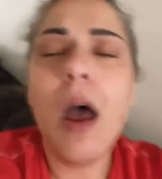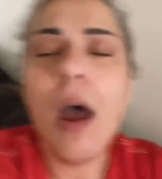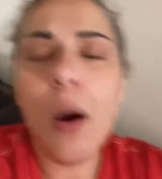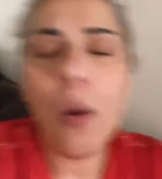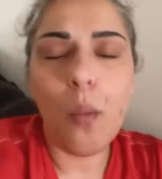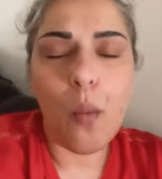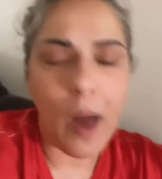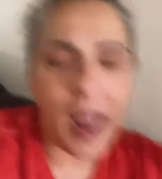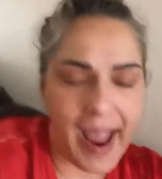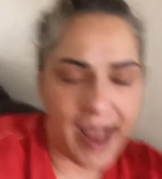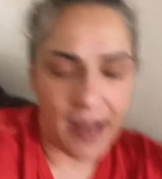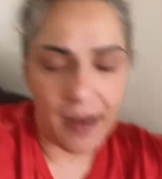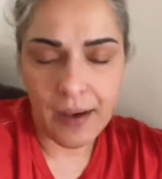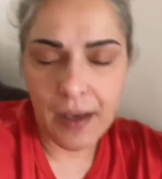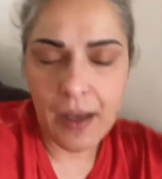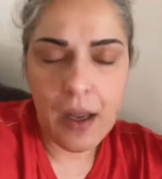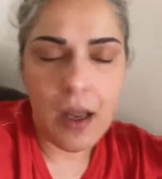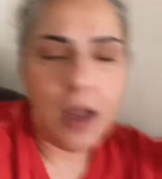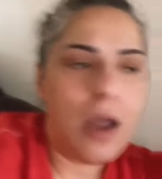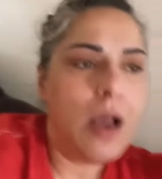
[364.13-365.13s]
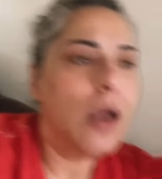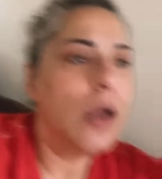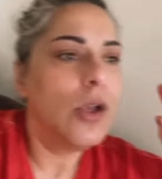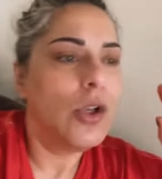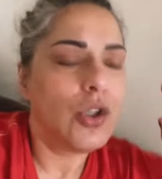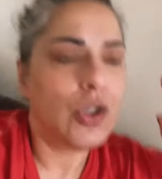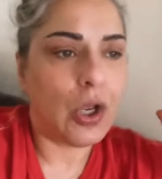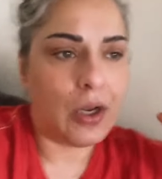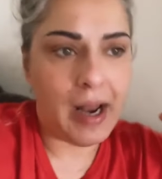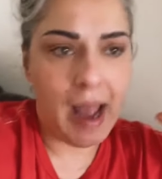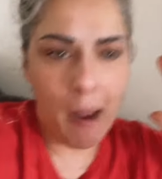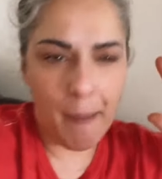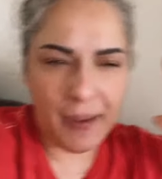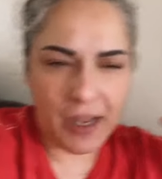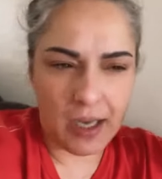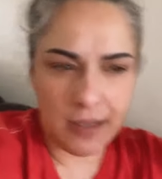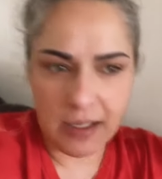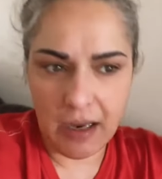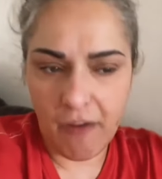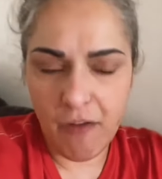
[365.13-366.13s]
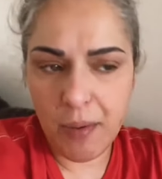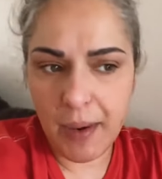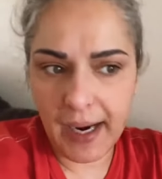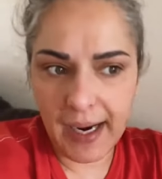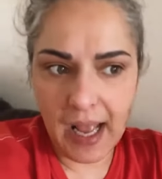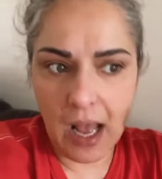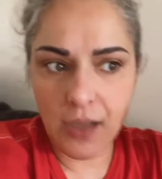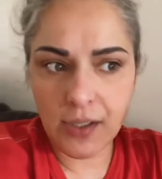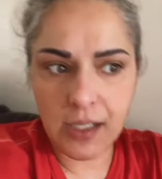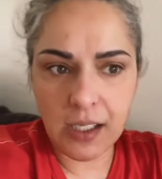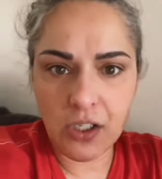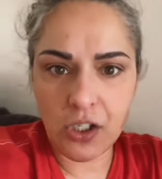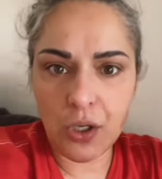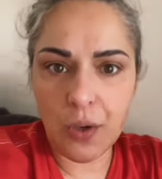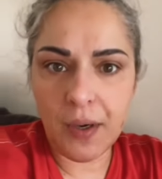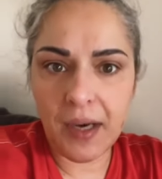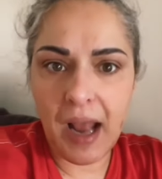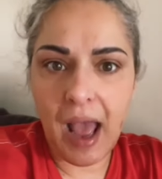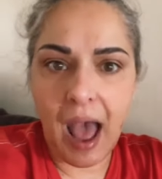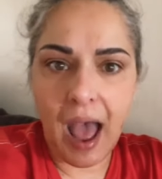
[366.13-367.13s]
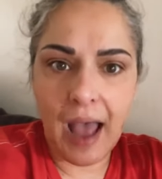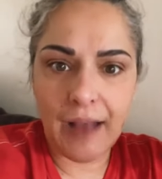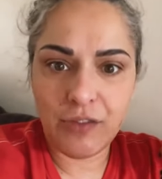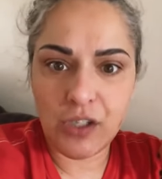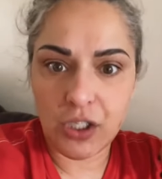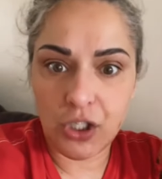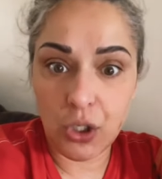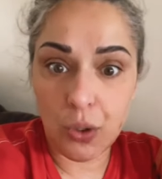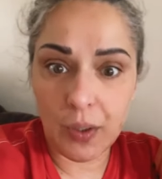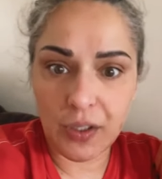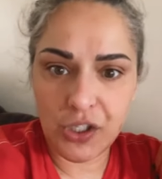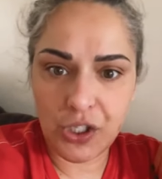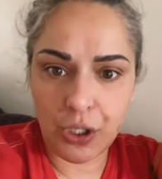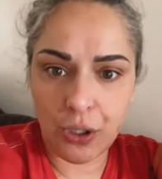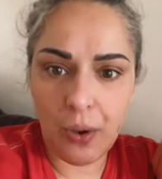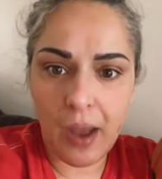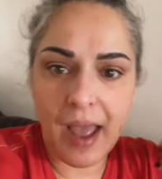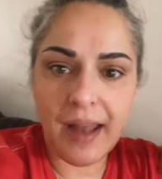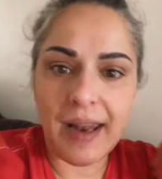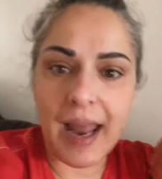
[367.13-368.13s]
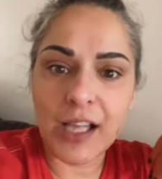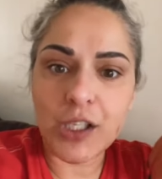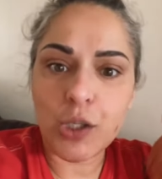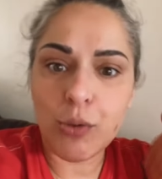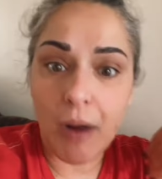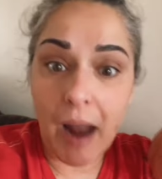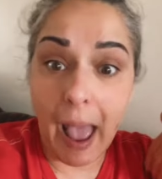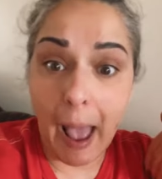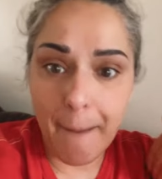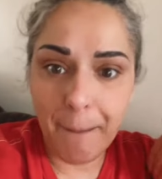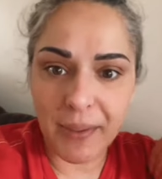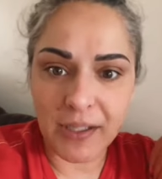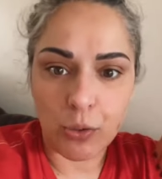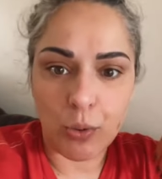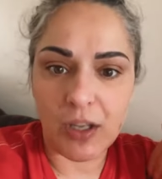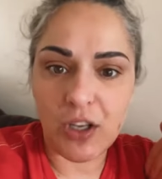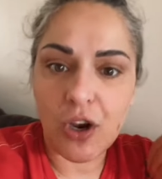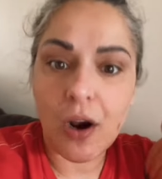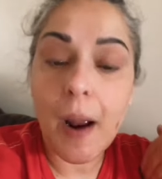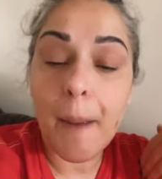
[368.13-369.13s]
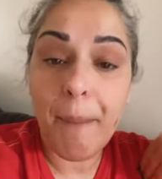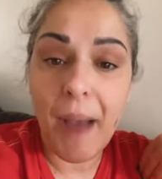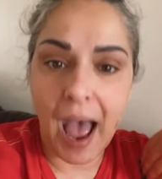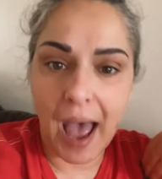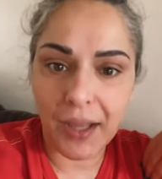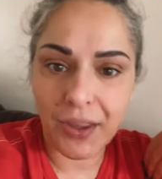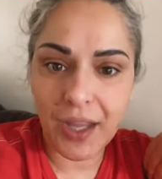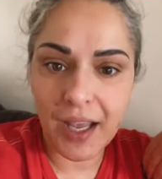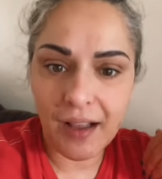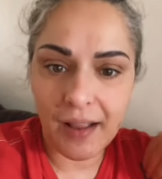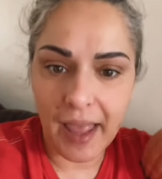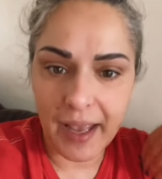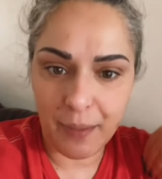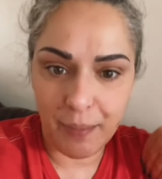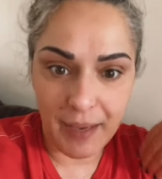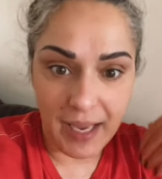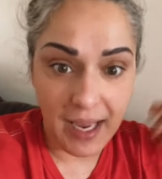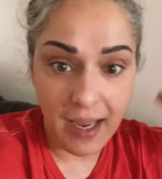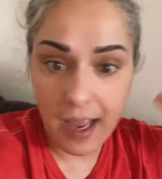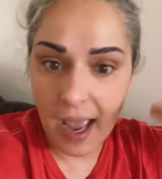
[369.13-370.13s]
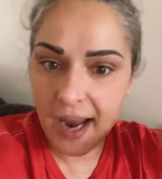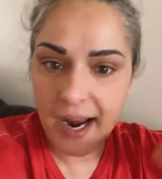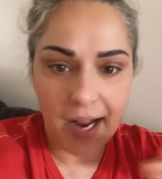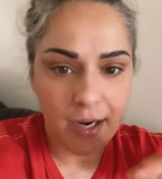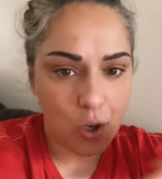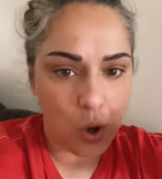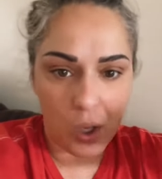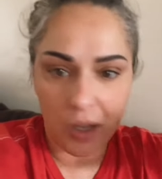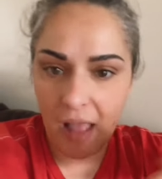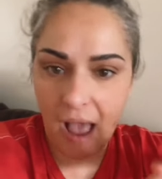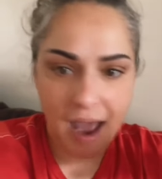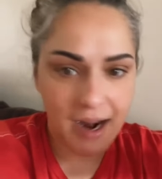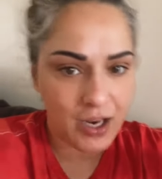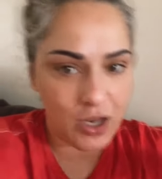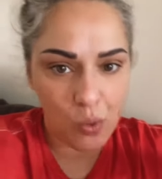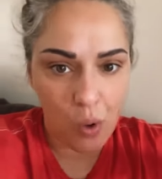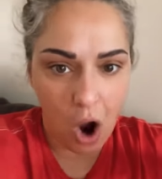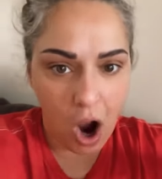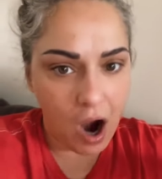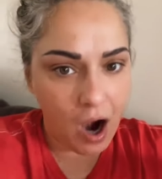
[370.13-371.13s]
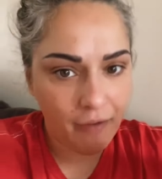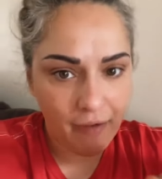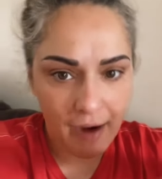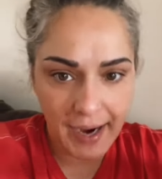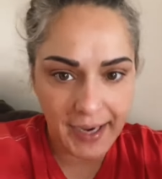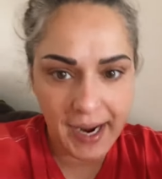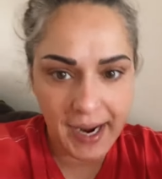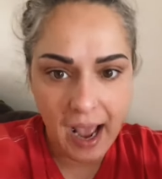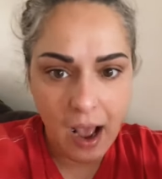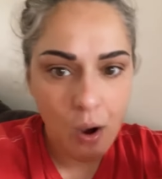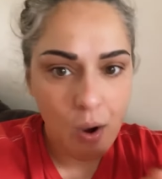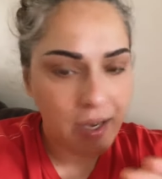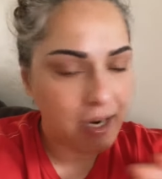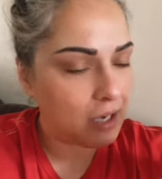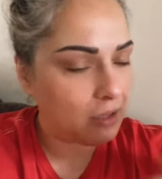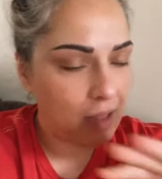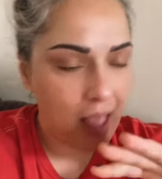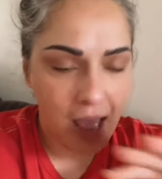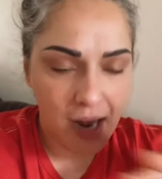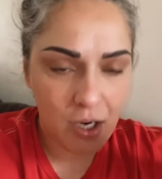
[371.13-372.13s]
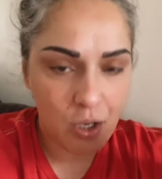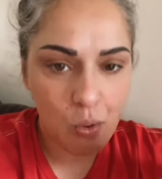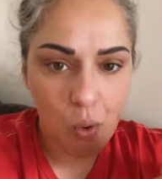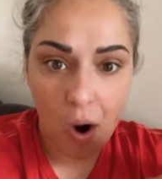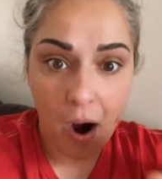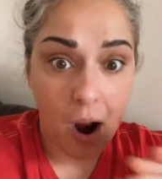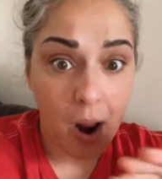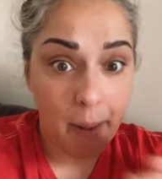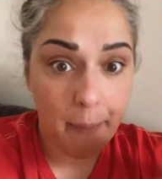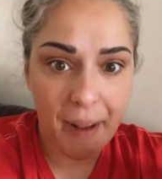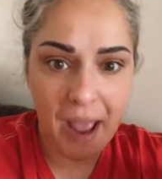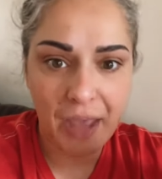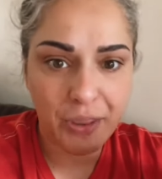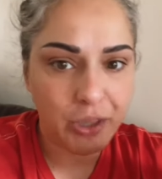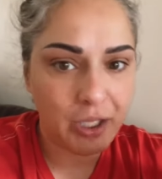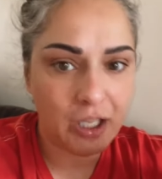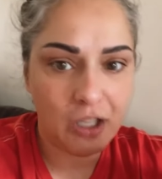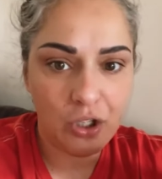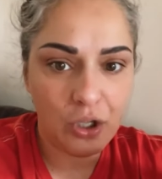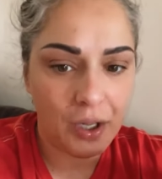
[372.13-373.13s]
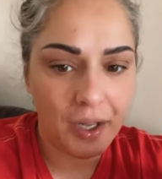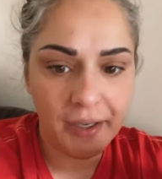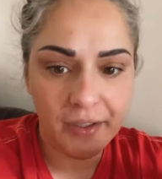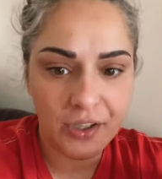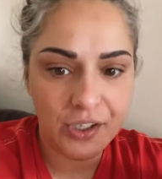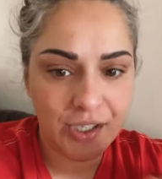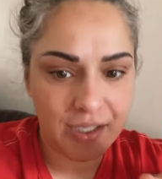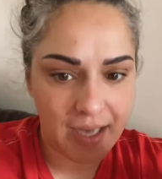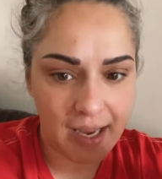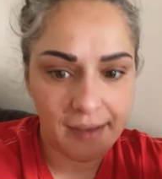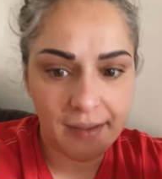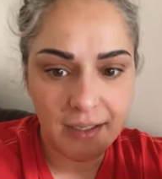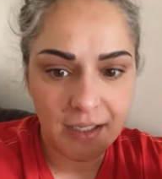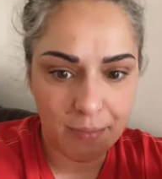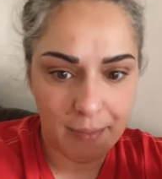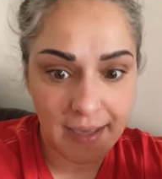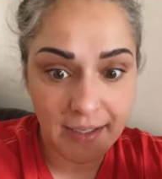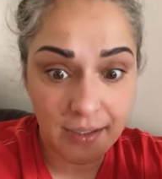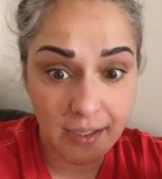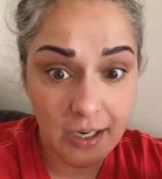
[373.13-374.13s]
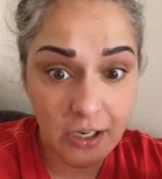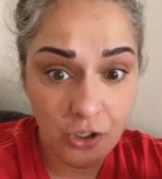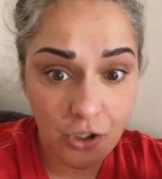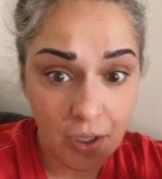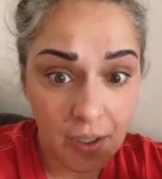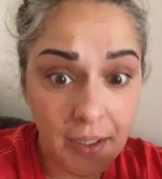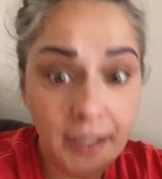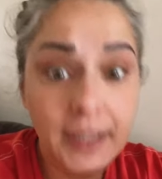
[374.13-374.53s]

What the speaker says: Wait. So now because everybody else is doing it, I have to do it too. And that's what happens when you're empathic like me. And I know a lot of you are right now, and a lot of you are empathic and you'll understand this message.